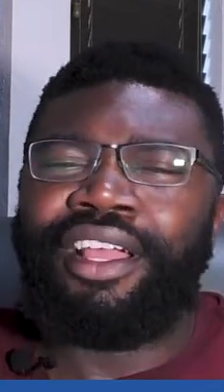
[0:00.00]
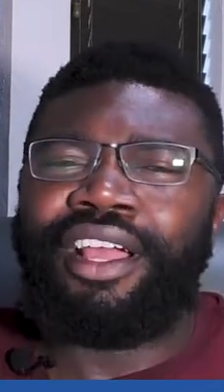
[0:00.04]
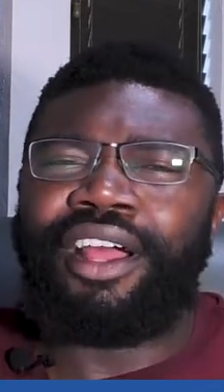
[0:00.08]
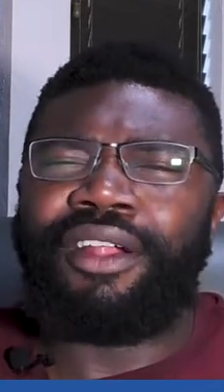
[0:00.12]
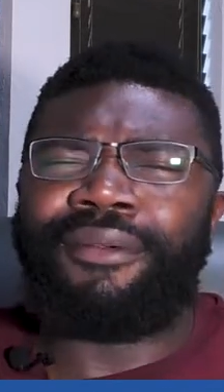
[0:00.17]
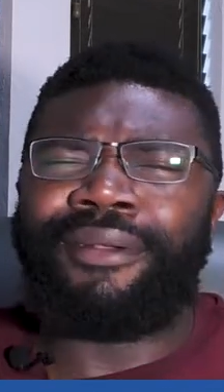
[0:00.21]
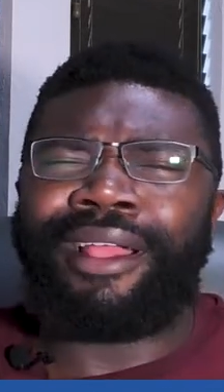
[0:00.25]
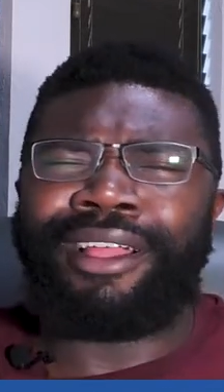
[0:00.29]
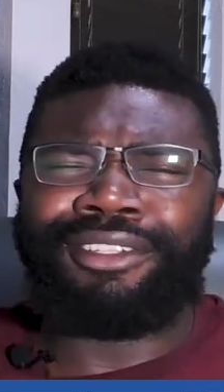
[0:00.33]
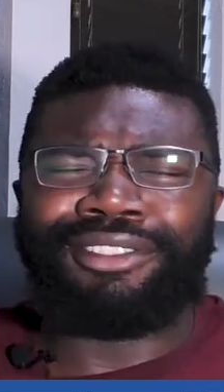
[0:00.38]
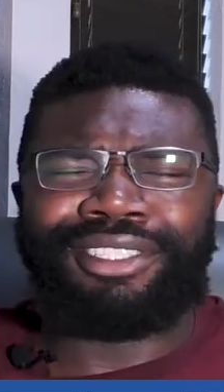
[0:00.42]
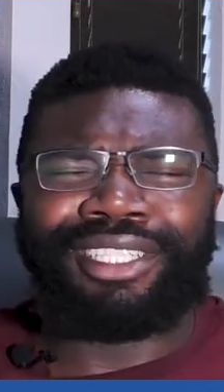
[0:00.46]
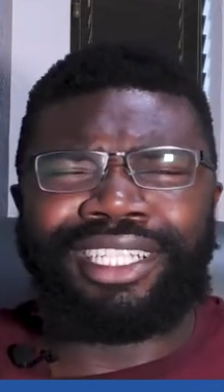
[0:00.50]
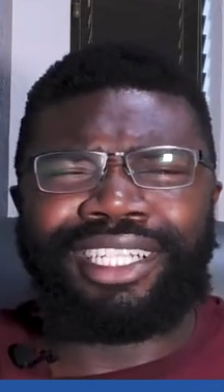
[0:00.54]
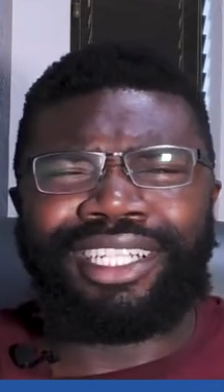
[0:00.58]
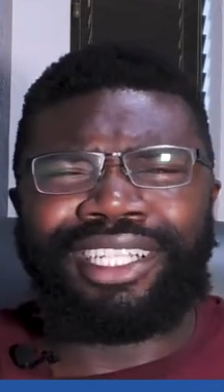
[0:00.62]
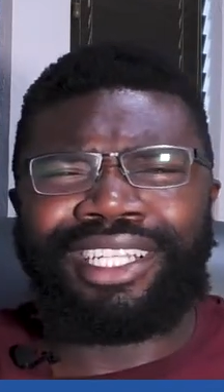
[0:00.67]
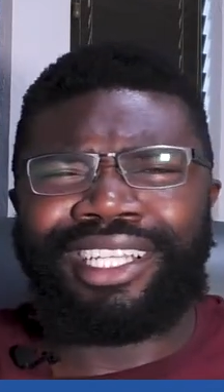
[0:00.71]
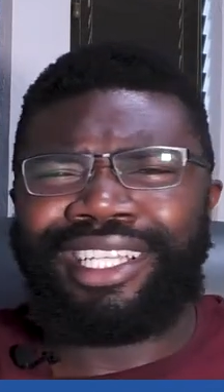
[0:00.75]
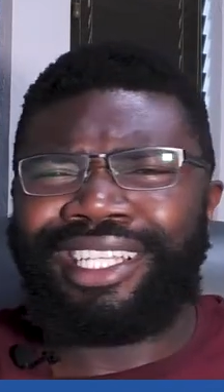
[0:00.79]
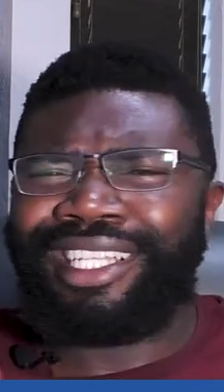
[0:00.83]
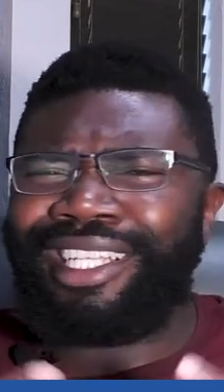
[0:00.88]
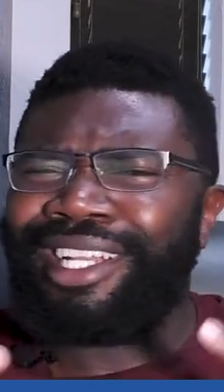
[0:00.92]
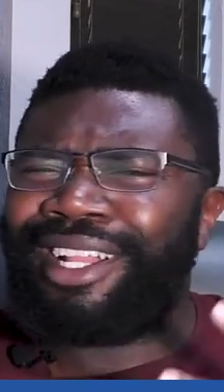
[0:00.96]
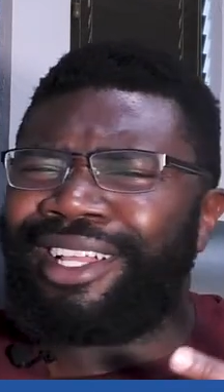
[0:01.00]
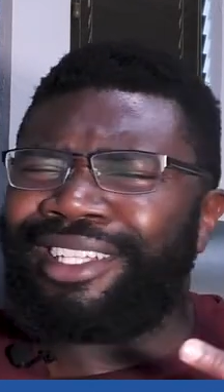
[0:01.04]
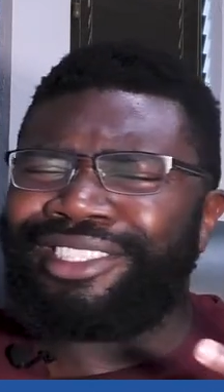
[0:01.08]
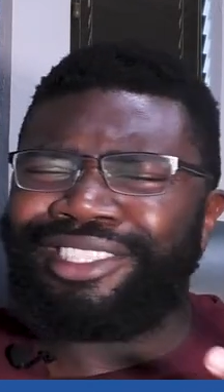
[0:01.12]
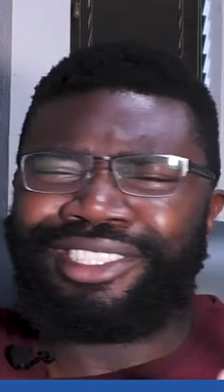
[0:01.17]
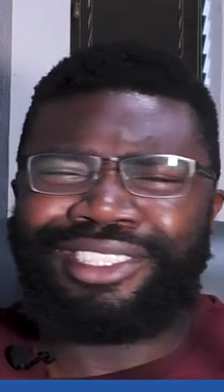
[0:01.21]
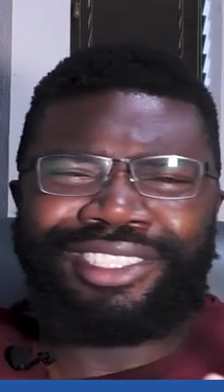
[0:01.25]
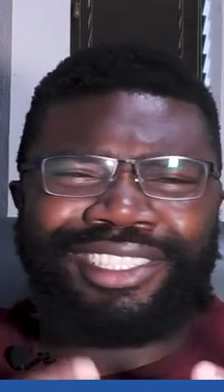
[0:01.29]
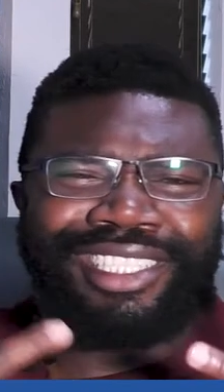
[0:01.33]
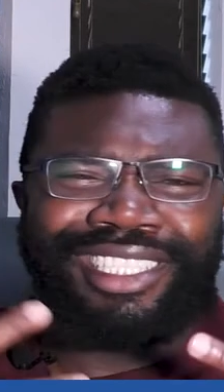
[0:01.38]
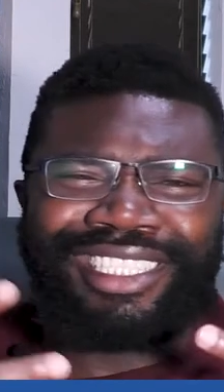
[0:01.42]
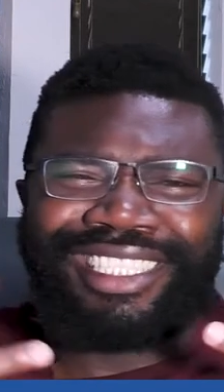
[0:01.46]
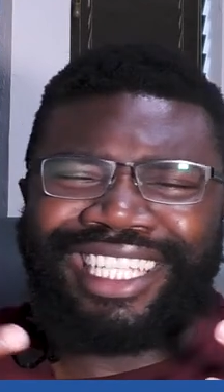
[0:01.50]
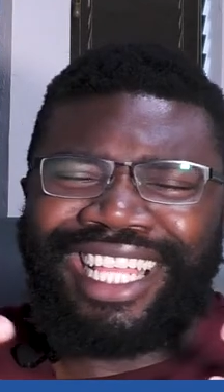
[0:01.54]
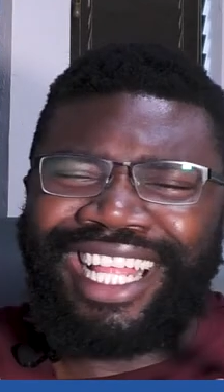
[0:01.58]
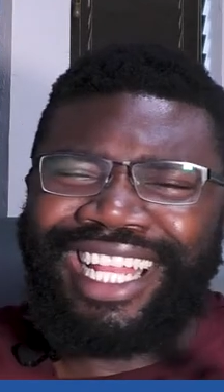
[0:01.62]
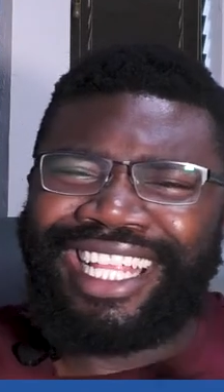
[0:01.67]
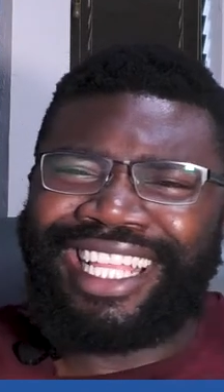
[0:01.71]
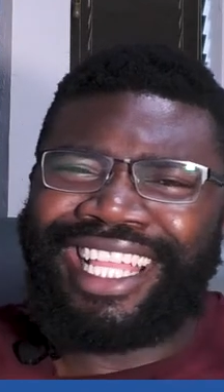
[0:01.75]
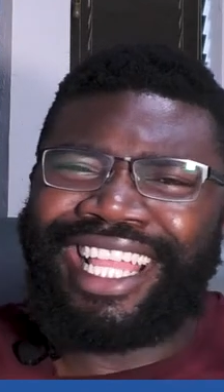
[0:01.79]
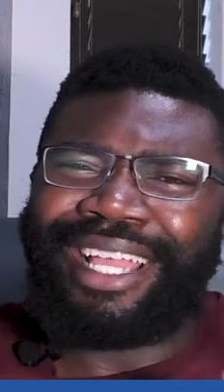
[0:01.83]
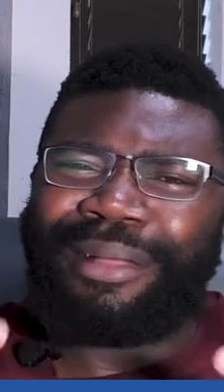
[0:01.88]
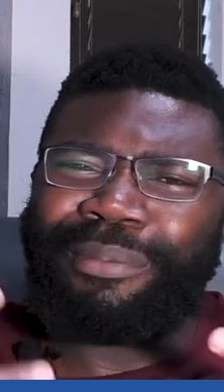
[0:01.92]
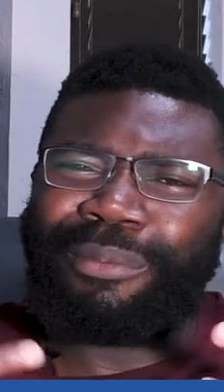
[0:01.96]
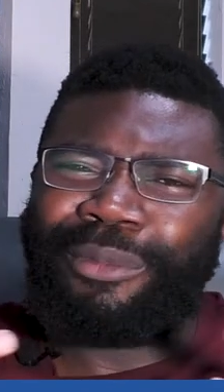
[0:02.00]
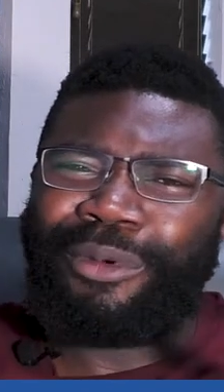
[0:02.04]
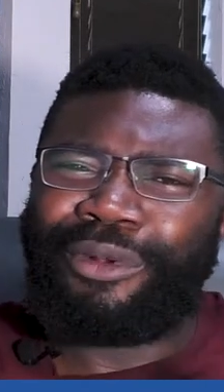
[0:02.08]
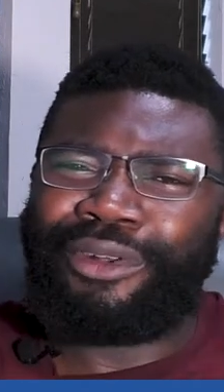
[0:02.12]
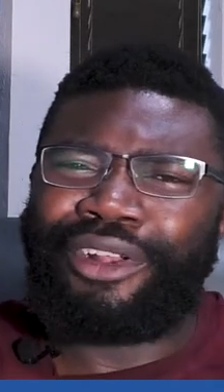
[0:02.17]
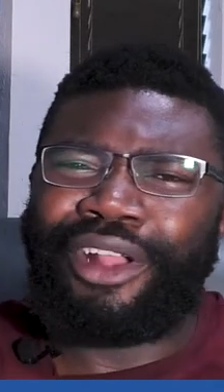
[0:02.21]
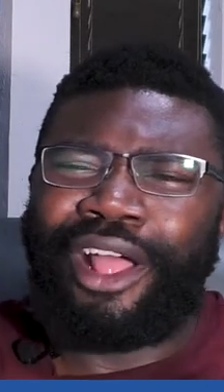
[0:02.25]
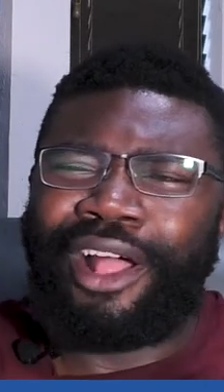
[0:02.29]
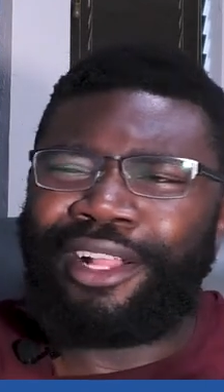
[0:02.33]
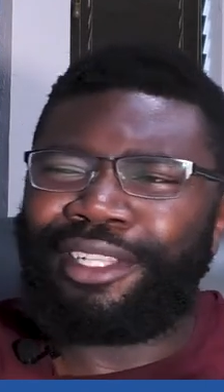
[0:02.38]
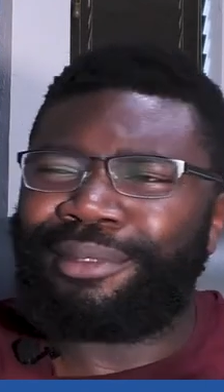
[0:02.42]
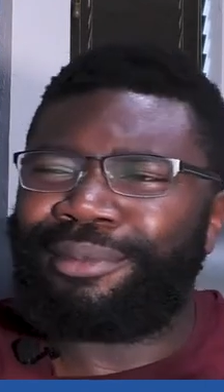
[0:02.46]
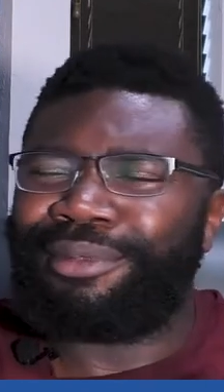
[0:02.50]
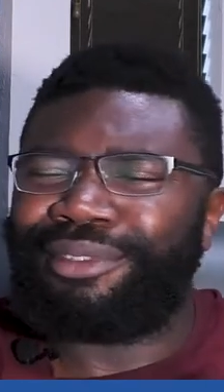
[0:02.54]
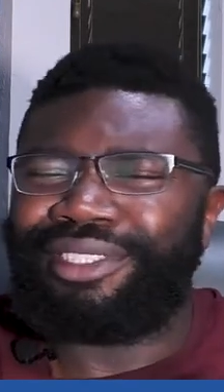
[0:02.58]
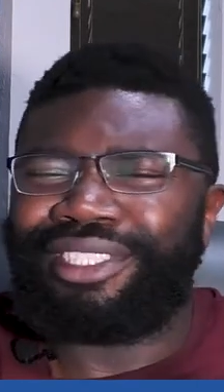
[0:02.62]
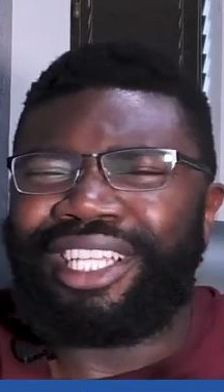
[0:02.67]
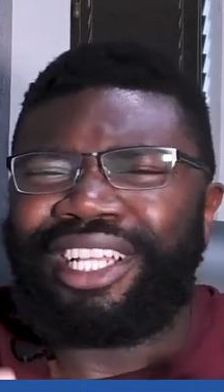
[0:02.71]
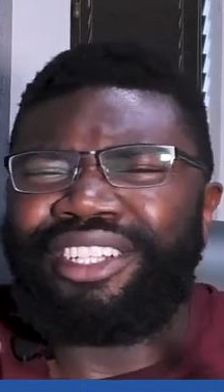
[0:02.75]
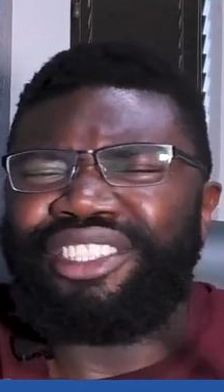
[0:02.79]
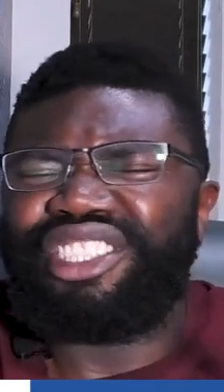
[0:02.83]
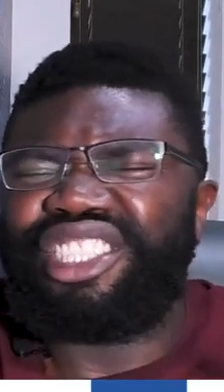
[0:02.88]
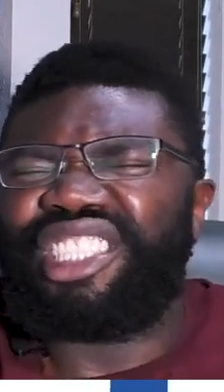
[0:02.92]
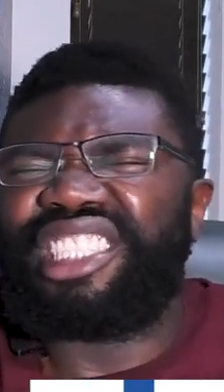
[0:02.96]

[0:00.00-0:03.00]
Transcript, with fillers: around you and you know as you just kind of get more knowledgeable and general,